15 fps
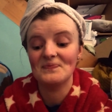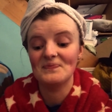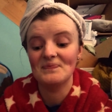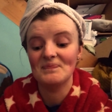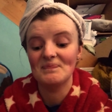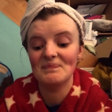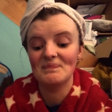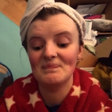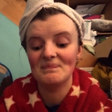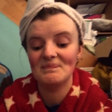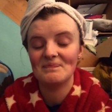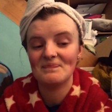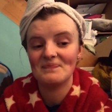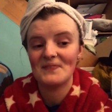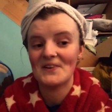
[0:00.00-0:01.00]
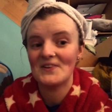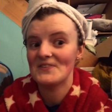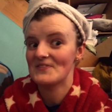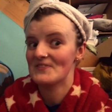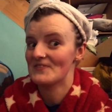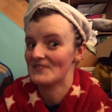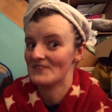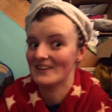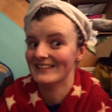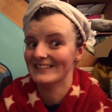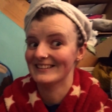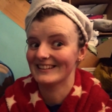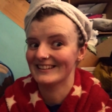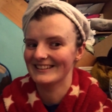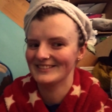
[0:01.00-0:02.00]
Hmm,
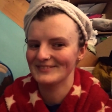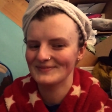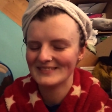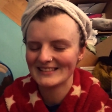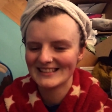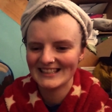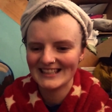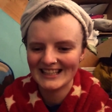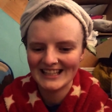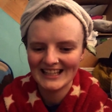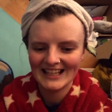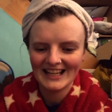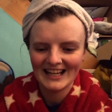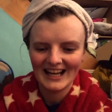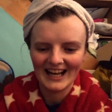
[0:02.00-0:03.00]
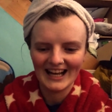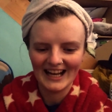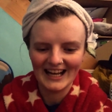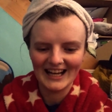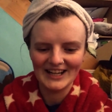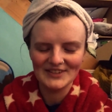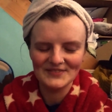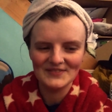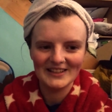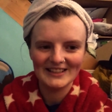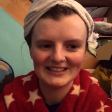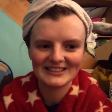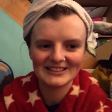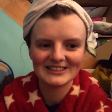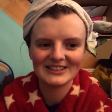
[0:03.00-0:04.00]
fun times. Um,
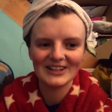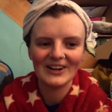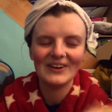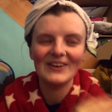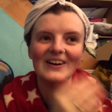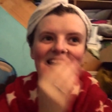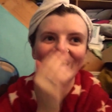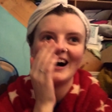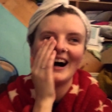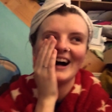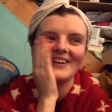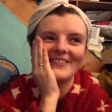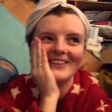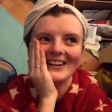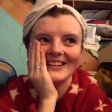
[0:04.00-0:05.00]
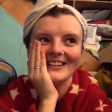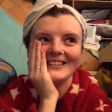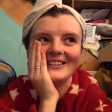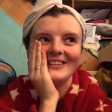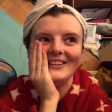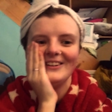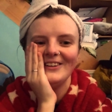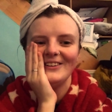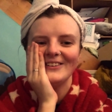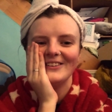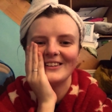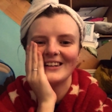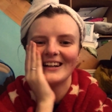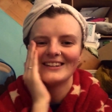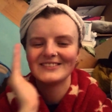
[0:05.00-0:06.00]
so I wanted
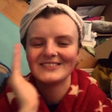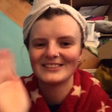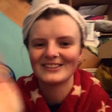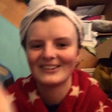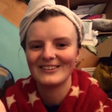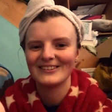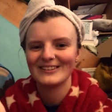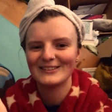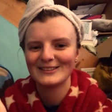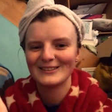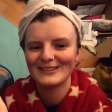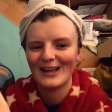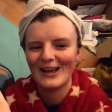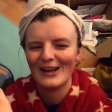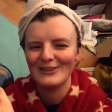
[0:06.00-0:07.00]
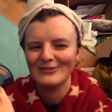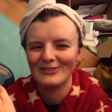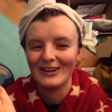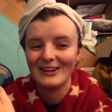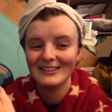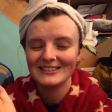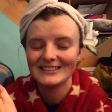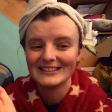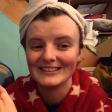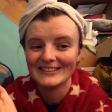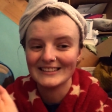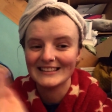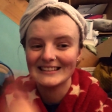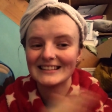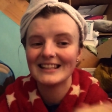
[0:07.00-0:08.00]
to kind of start this uh, vlog
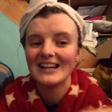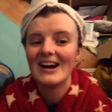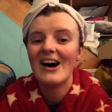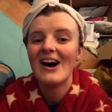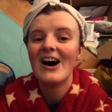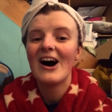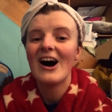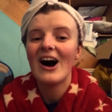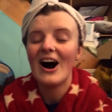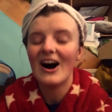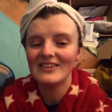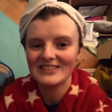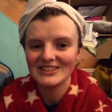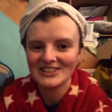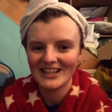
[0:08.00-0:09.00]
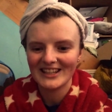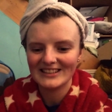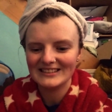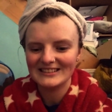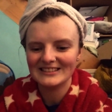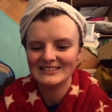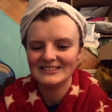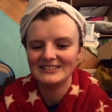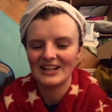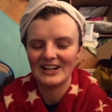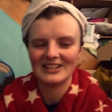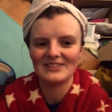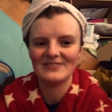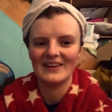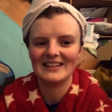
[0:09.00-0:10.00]
series on my channel
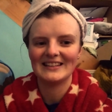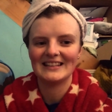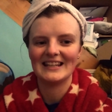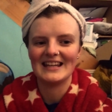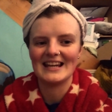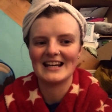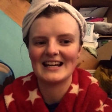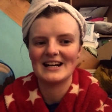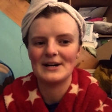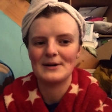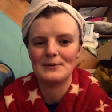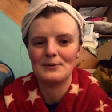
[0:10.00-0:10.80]
documenting